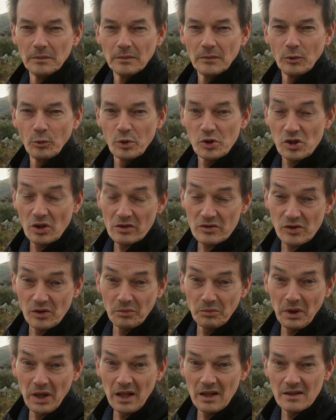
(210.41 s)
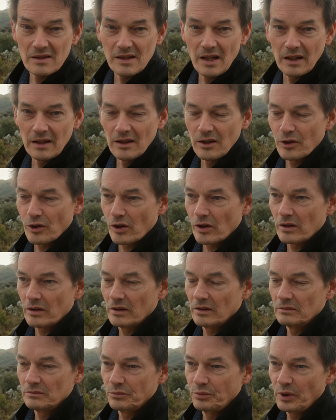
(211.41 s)
which also means that
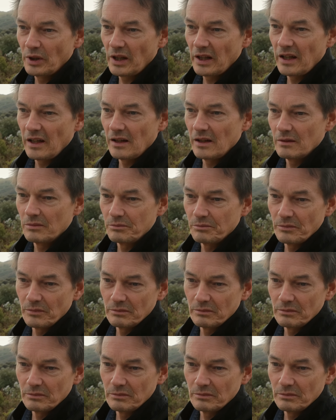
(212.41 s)
you're really,